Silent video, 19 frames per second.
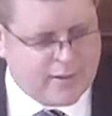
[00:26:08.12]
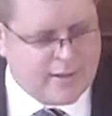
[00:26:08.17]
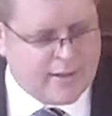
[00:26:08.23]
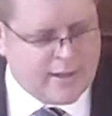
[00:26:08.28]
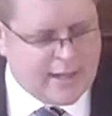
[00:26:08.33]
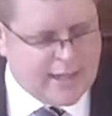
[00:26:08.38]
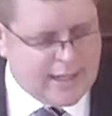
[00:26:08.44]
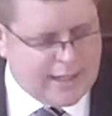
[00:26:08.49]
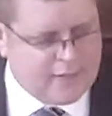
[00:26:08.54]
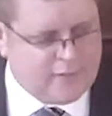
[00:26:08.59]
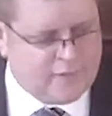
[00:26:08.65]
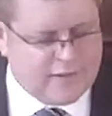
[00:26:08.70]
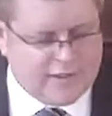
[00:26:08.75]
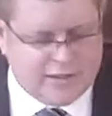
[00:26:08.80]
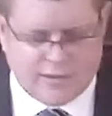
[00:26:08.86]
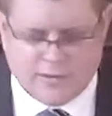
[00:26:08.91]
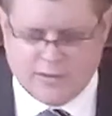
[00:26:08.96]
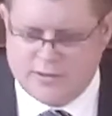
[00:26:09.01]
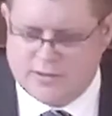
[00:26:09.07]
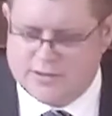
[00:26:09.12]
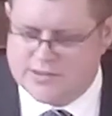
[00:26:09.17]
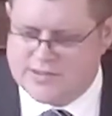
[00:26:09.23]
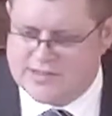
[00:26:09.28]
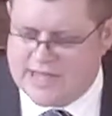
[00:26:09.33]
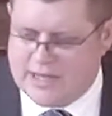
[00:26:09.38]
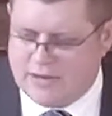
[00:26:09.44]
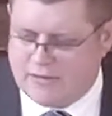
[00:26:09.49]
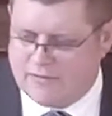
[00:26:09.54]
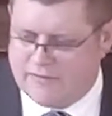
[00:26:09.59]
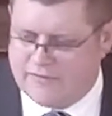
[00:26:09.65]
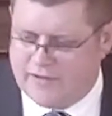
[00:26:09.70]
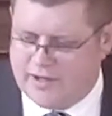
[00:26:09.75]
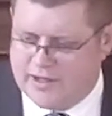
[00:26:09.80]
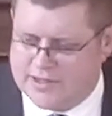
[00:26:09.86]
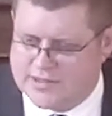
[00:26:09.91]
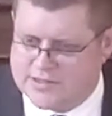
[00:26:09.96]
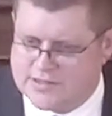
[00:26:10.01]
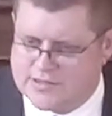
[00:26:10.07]
ending
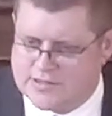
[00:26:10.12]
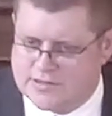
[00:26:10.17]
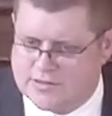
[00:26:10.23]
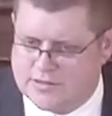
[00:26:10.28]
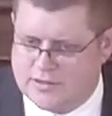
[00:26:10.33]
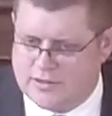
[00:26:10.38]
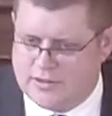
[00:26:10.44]
sacrifice.